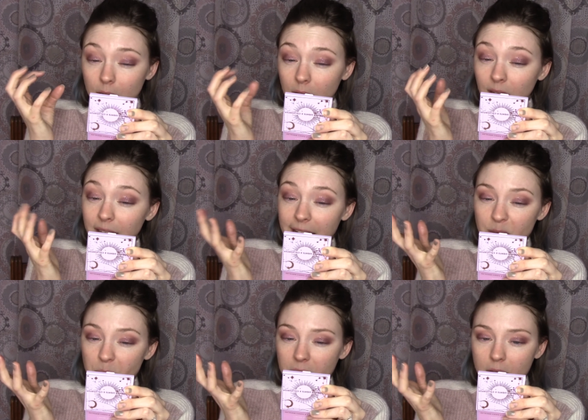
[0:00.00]
light
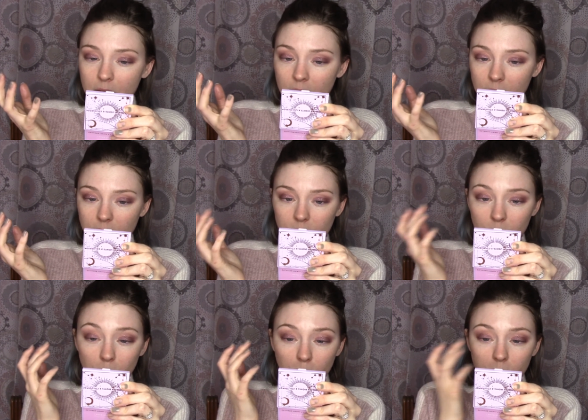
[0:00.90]
pink and
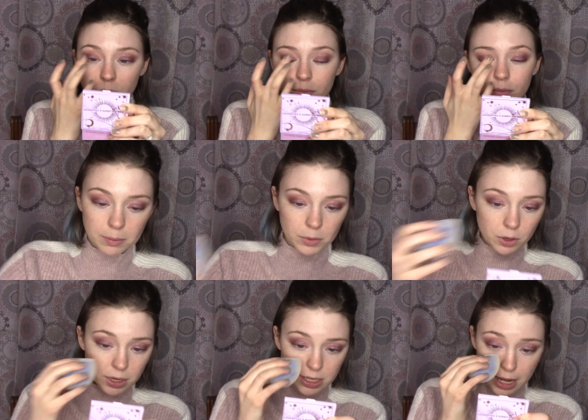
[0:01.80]
ooh. I'm
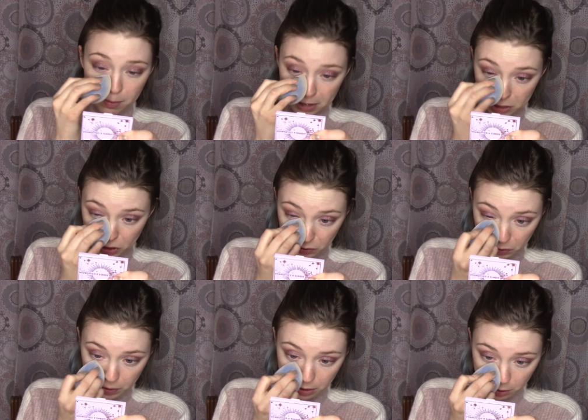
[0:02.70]
going to take my
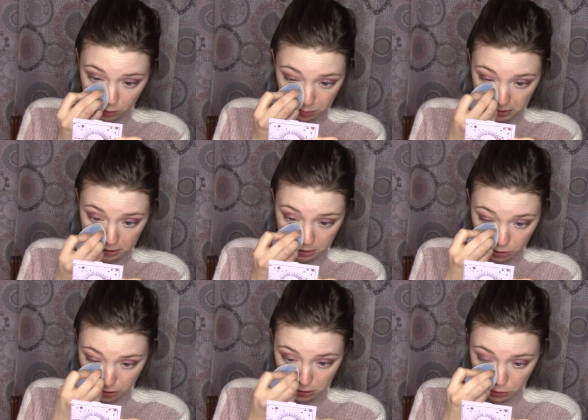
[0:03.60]
Juno & Co. sponge
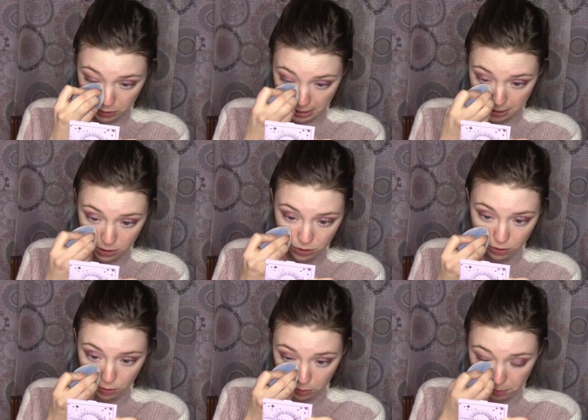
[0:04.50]
and try
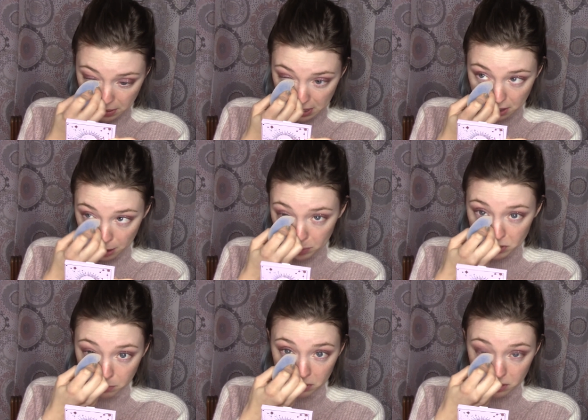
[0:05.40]
to pick up
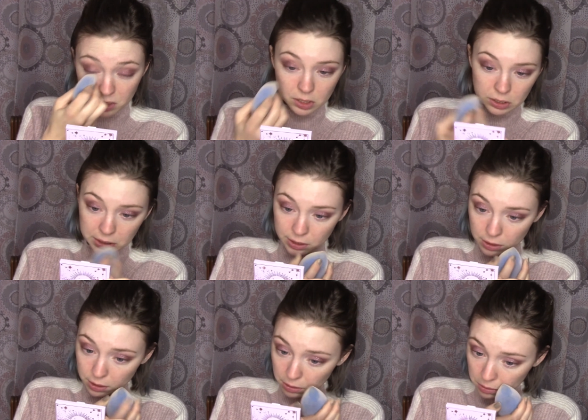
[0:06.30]
some of this
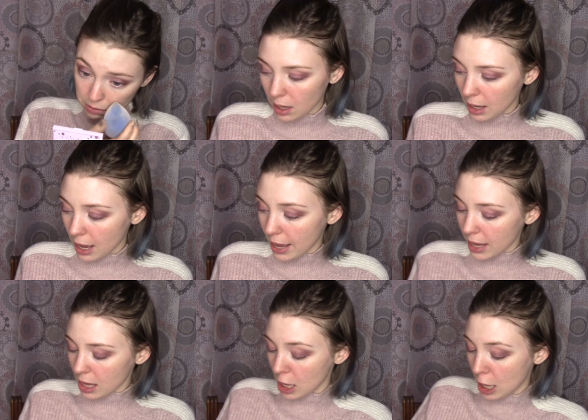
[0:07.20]
glitter. I
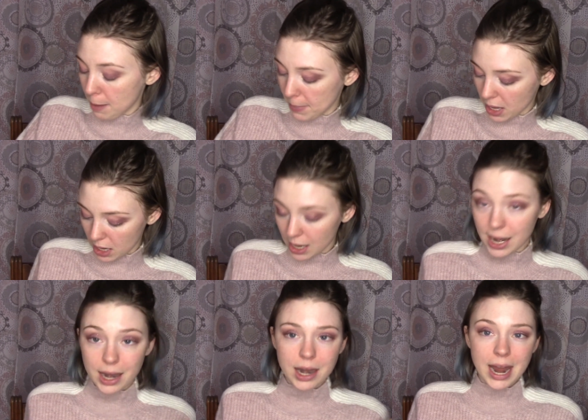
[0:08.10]

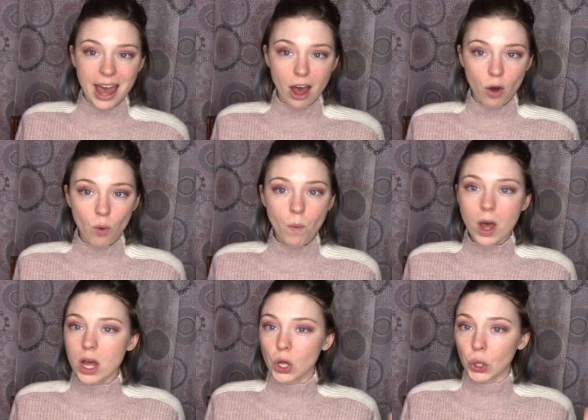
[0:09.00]
am now
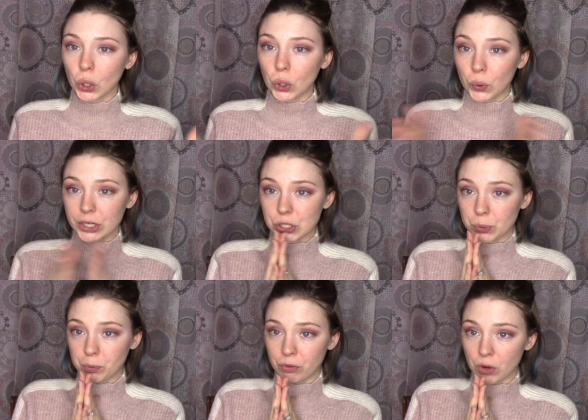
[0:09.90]
going to
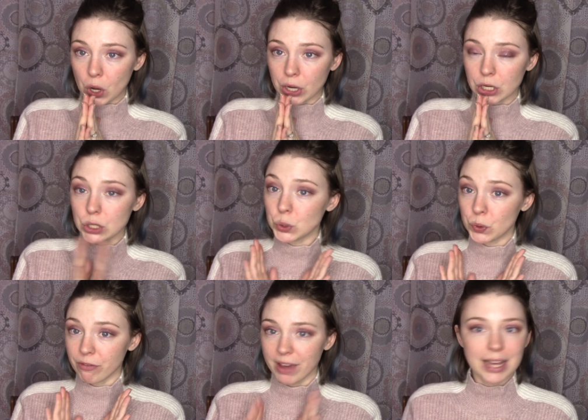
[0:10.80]
move on to the
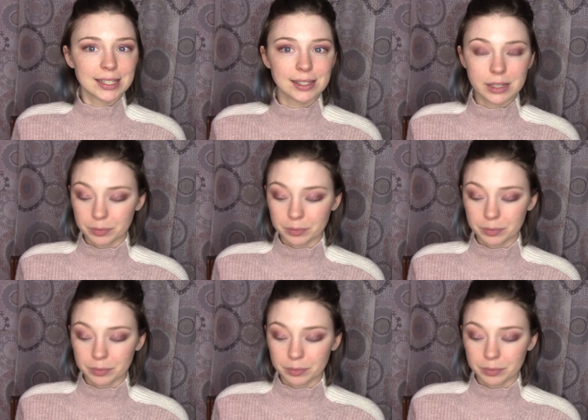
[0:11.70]
face.